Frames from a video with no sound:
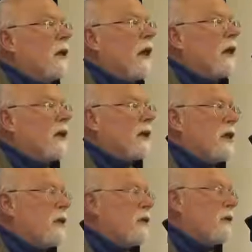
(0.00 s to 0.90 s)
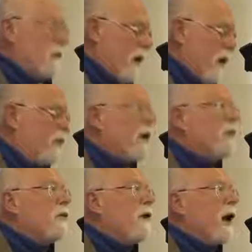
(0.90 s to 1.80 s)
continue to remain, very
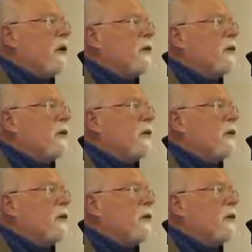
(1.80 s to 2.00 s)
proud